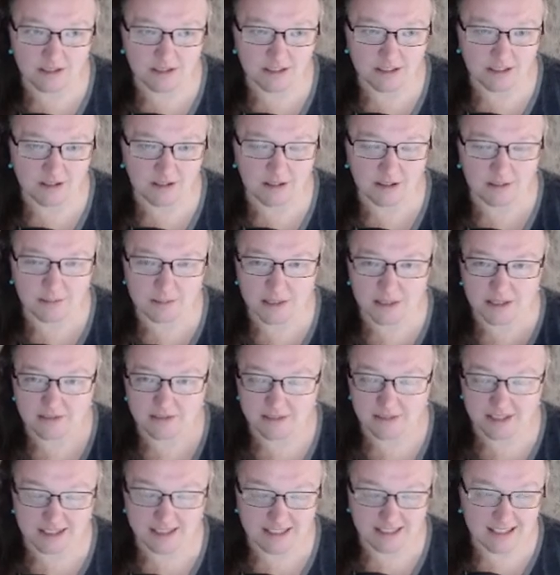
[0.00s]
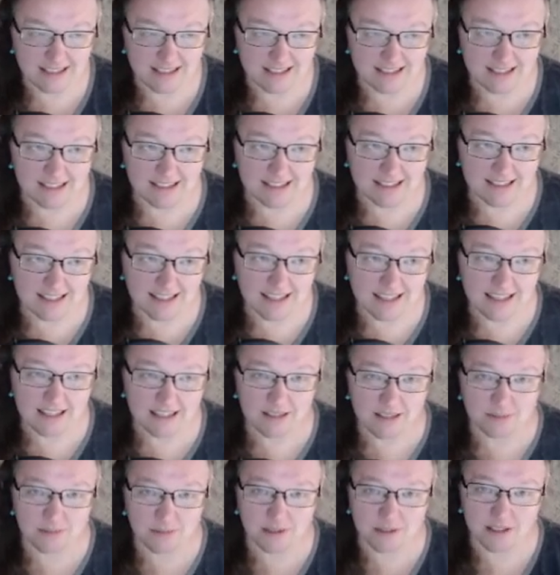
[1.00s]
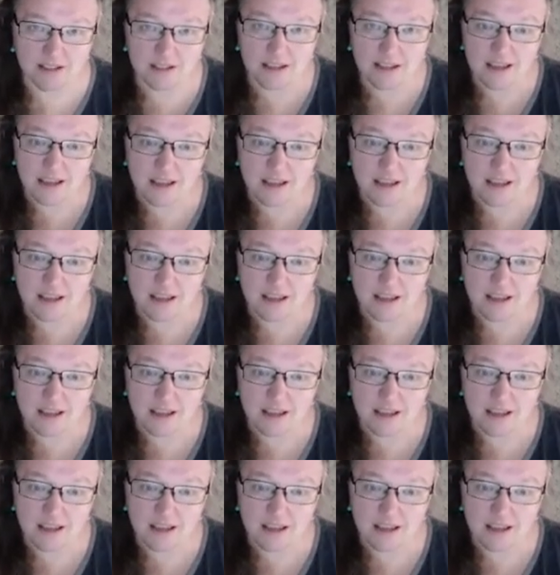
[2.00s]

You know, I'm not even going to get into disease, but